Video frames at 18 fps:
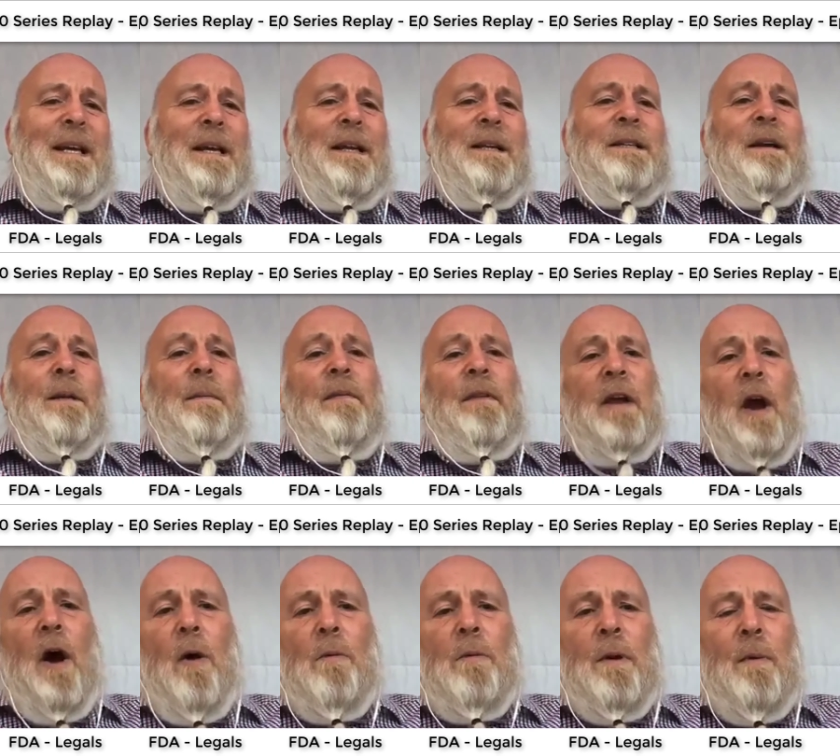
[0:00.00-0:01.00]
particularly some of the
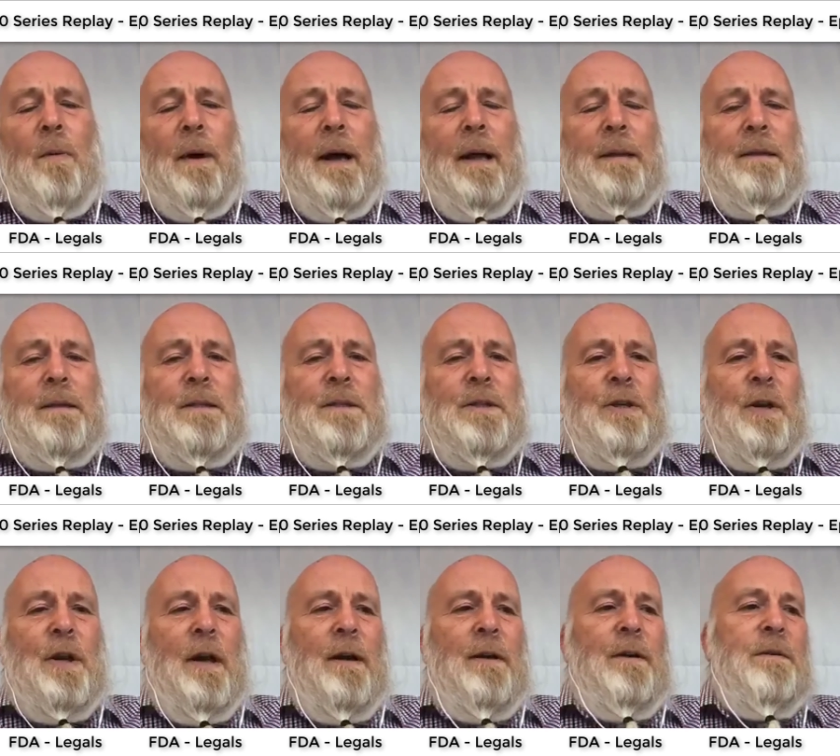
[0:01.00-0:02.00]
older ones.
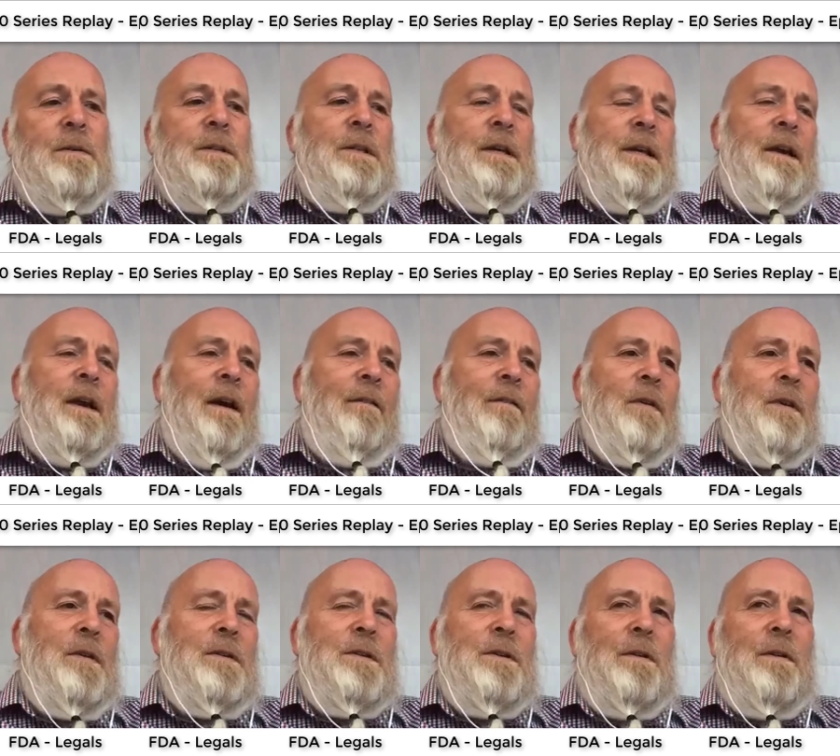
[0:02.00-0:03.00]
You'll see
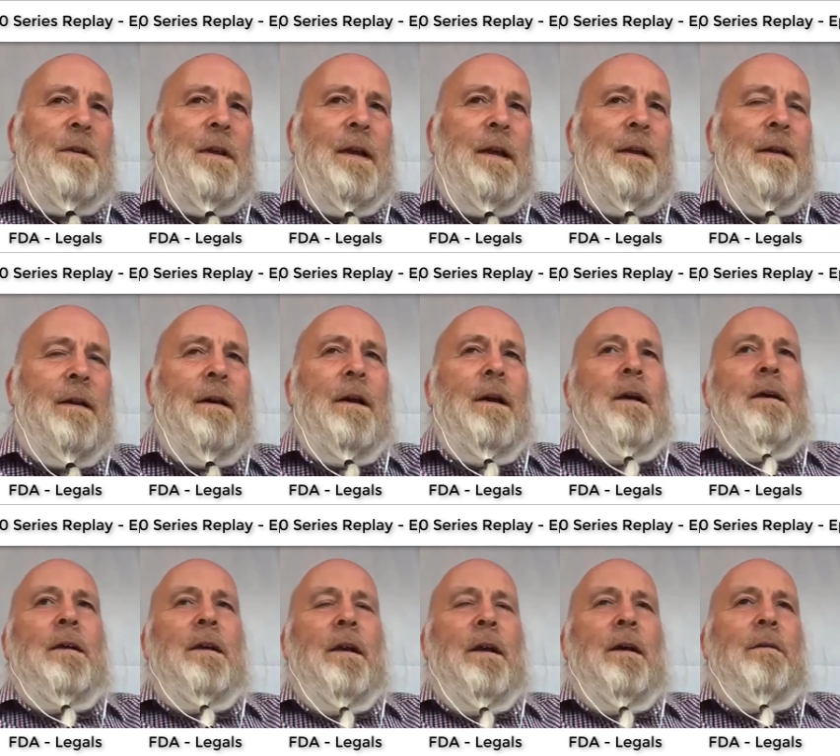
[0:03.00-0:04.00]
covenants on there that
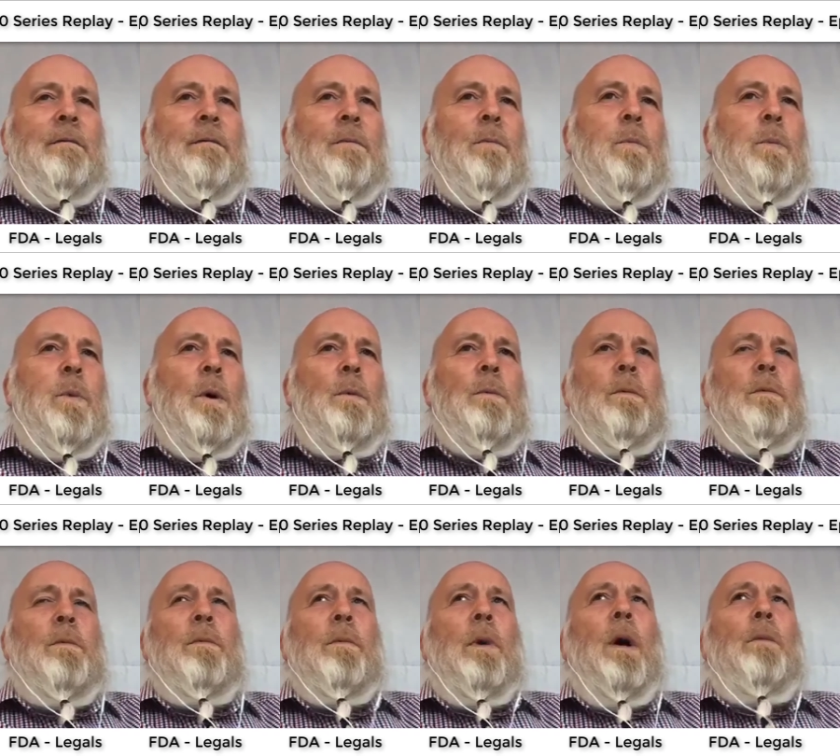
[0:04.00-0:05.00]

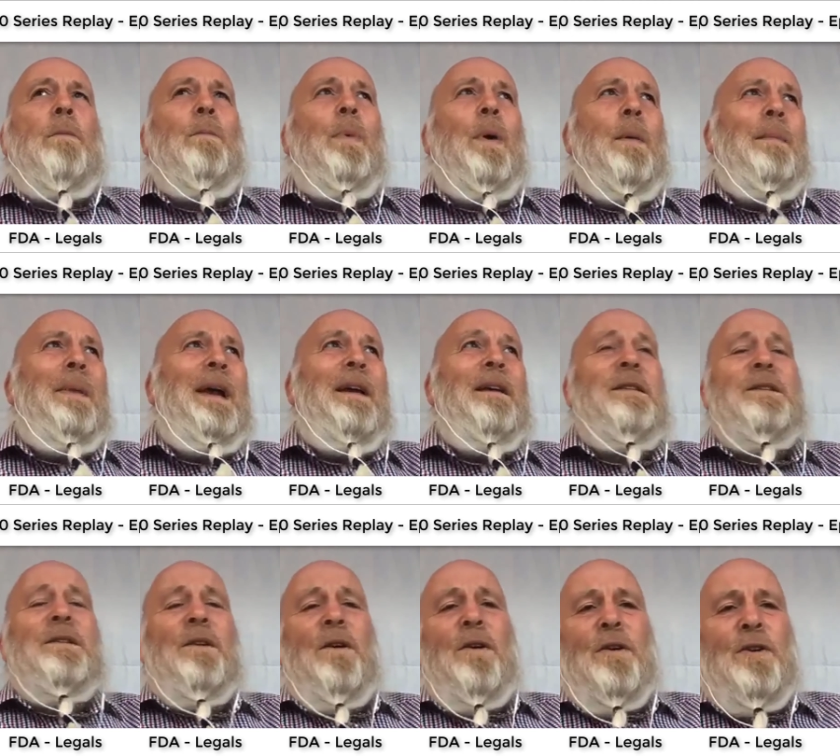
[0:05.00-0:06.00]
won't permit
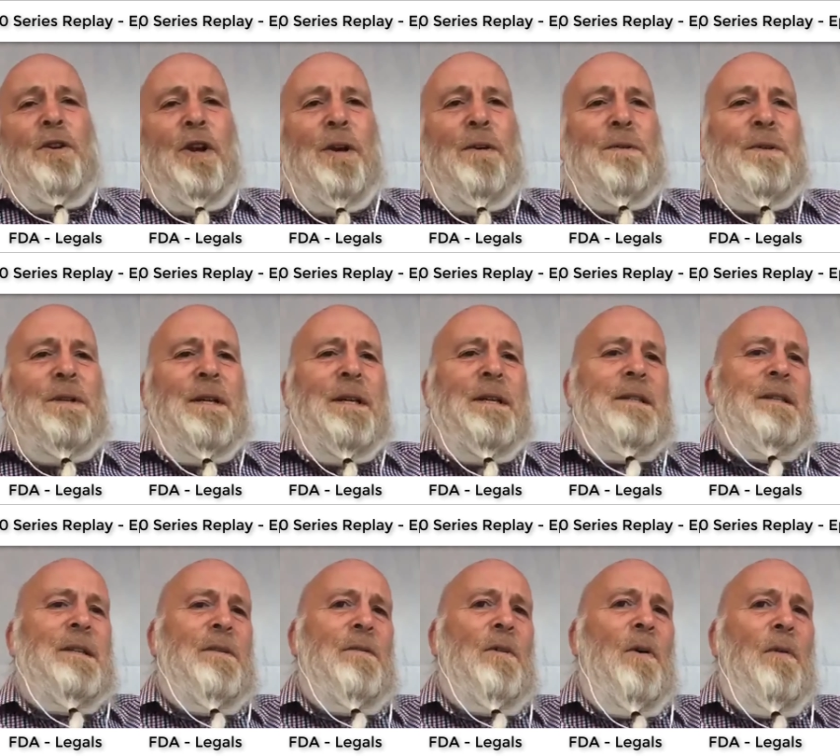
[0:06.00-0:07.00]
certain
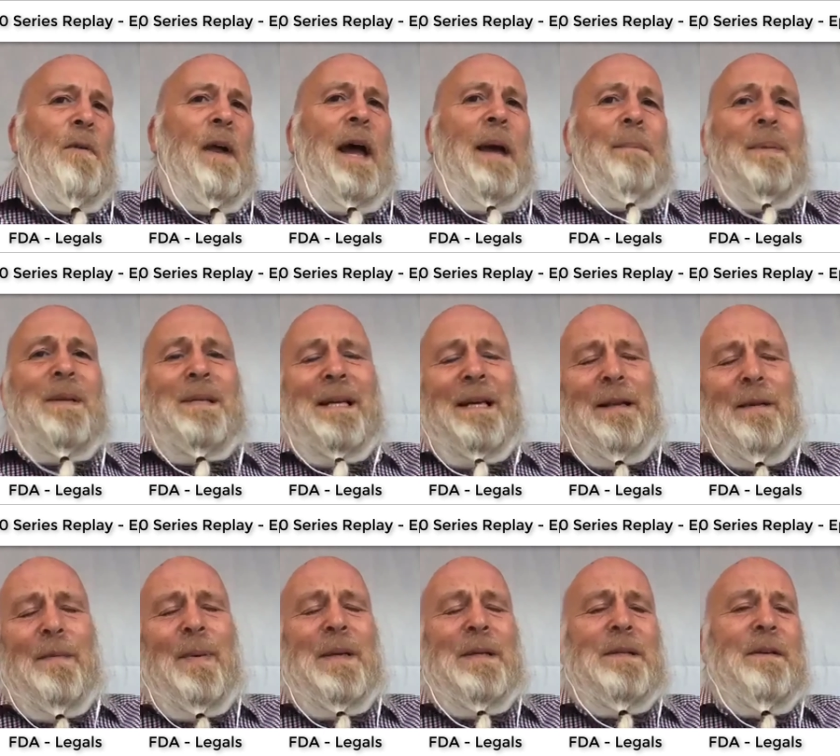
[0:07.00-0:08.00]
uses on that
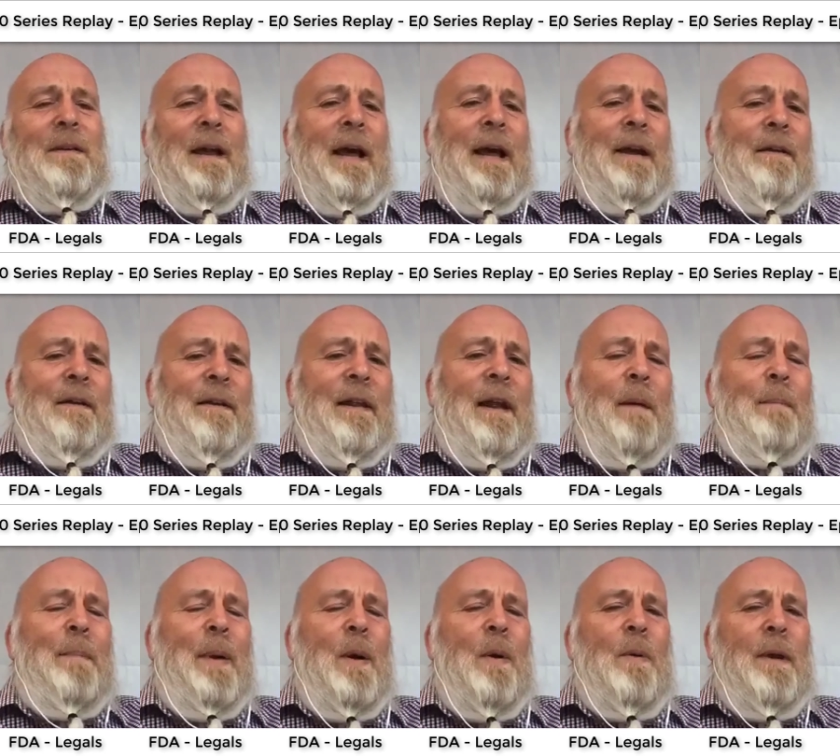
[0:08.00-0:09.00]
particular piece of land and
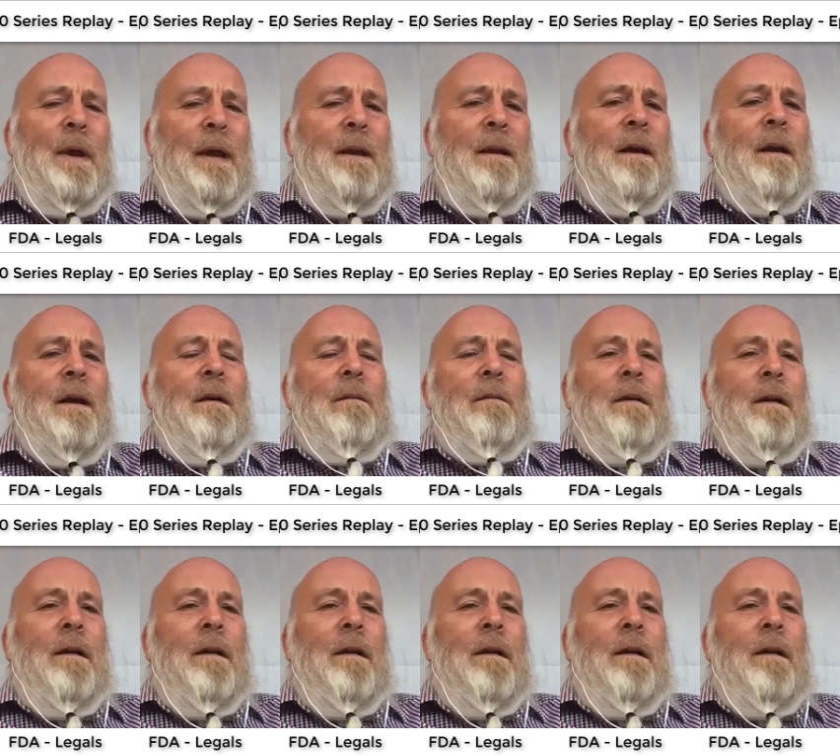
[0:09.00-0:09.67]
that building,